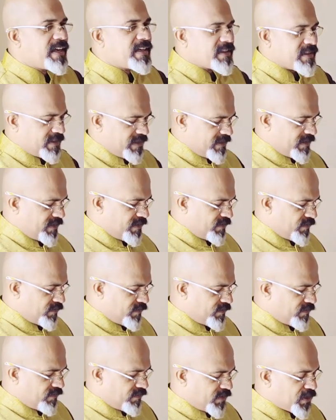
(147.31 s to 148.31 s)
And
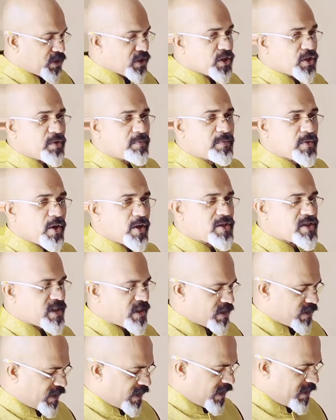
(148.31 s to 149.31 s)
when you know
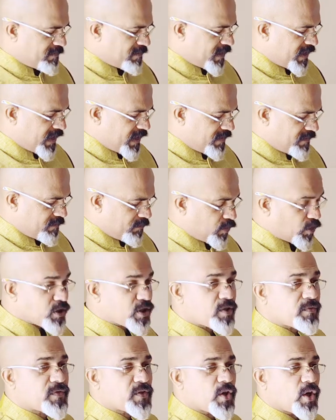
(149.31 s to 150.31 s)
project, I believe
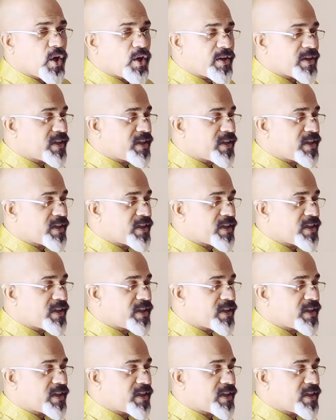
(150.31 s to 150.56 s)
most of you